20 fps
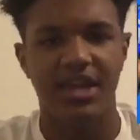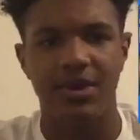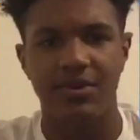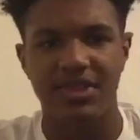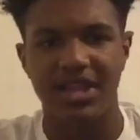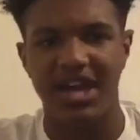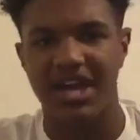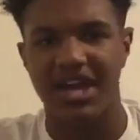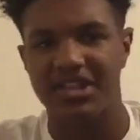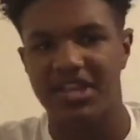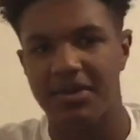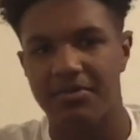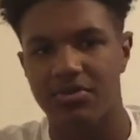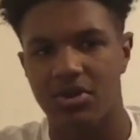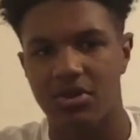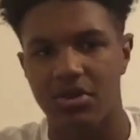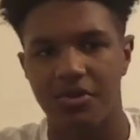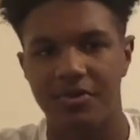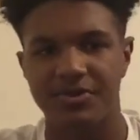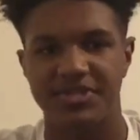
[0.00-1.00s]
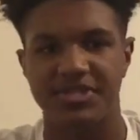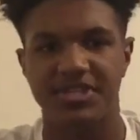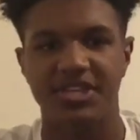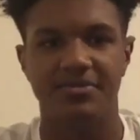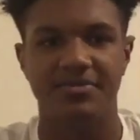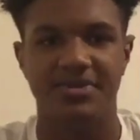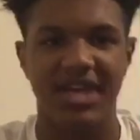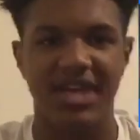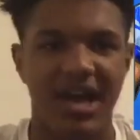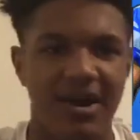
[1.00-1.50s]
They were not able to close
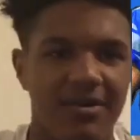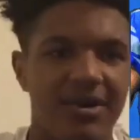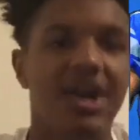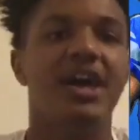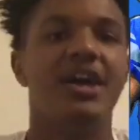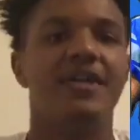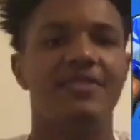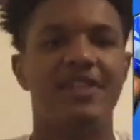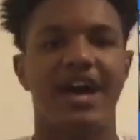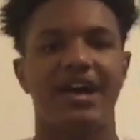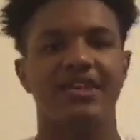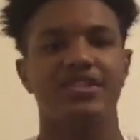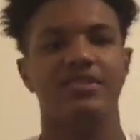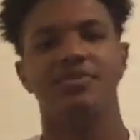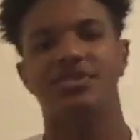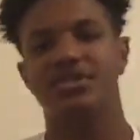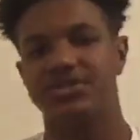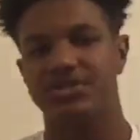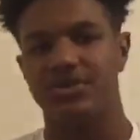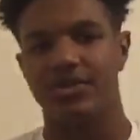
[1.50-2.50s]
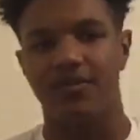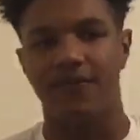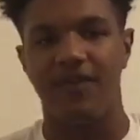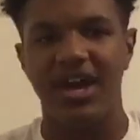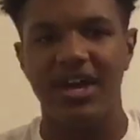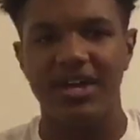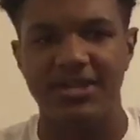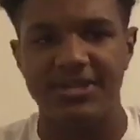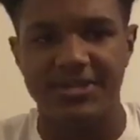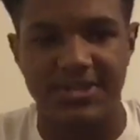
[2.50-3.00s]
teams out. Now, the Minnesota
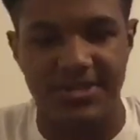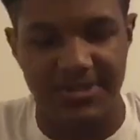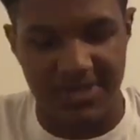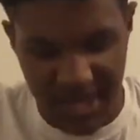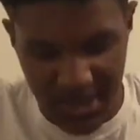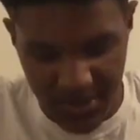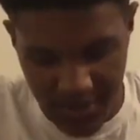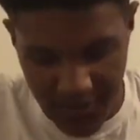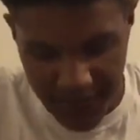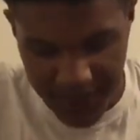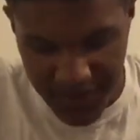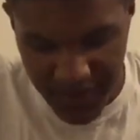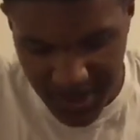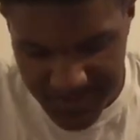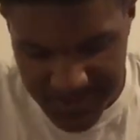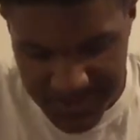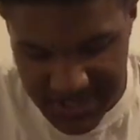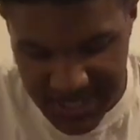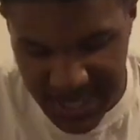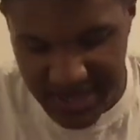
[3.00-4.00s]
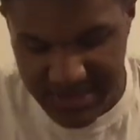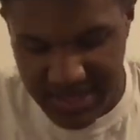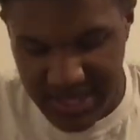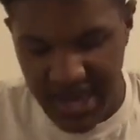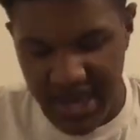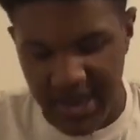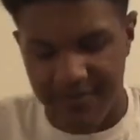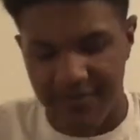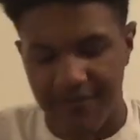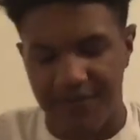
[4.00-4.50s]
Vikings, the thing with them is that they
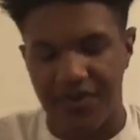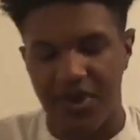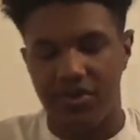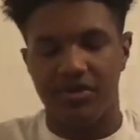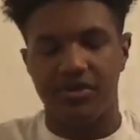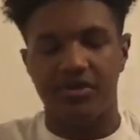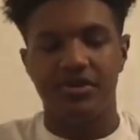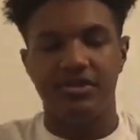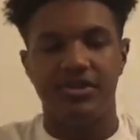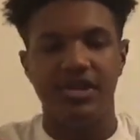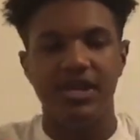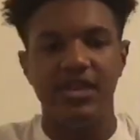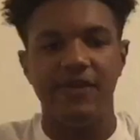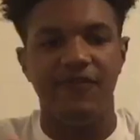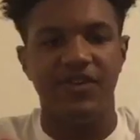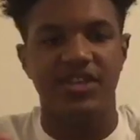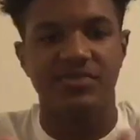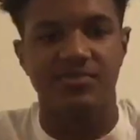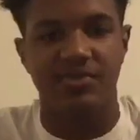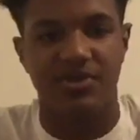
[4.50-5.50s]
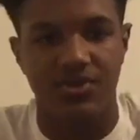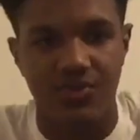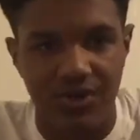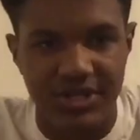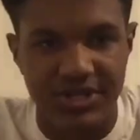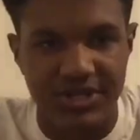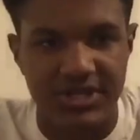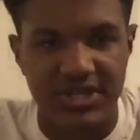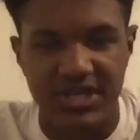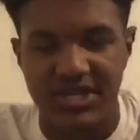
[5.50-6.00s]
have a very good defense, but the
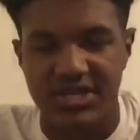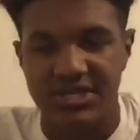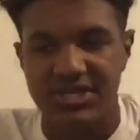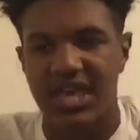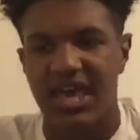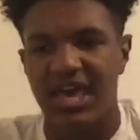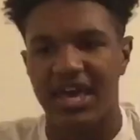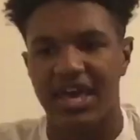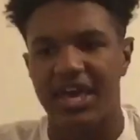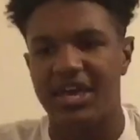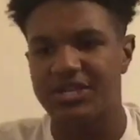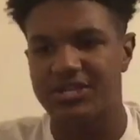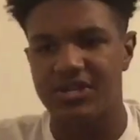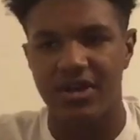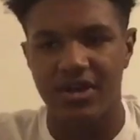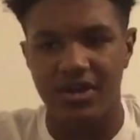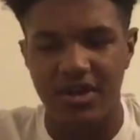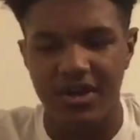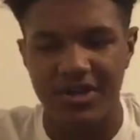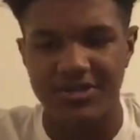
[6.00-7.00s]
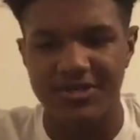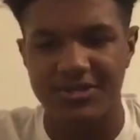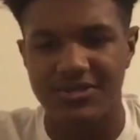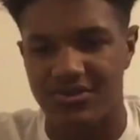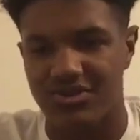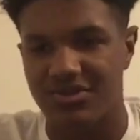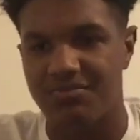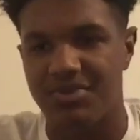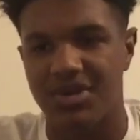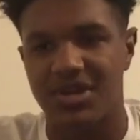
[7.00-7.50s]
question is Kirk Cousins
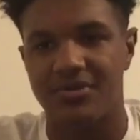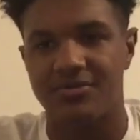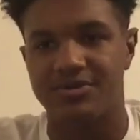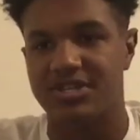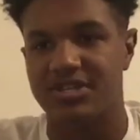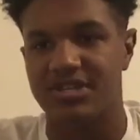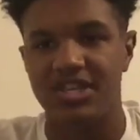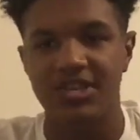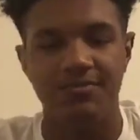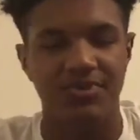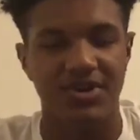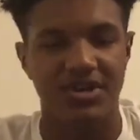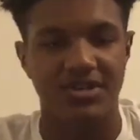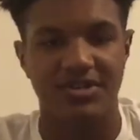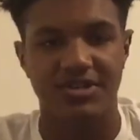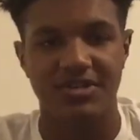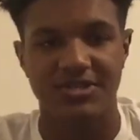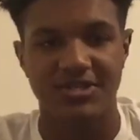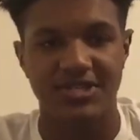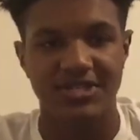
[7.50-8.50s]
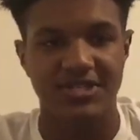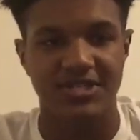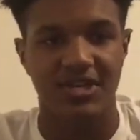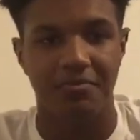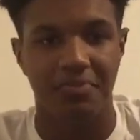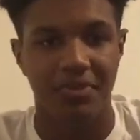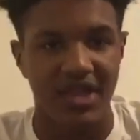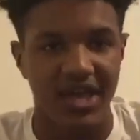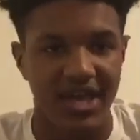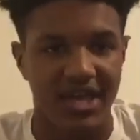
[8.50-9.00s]
going to be able to keep up the
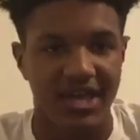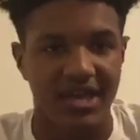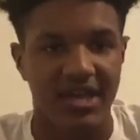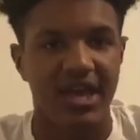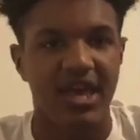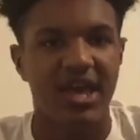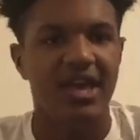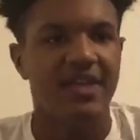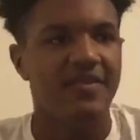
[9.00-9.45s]
consistent play?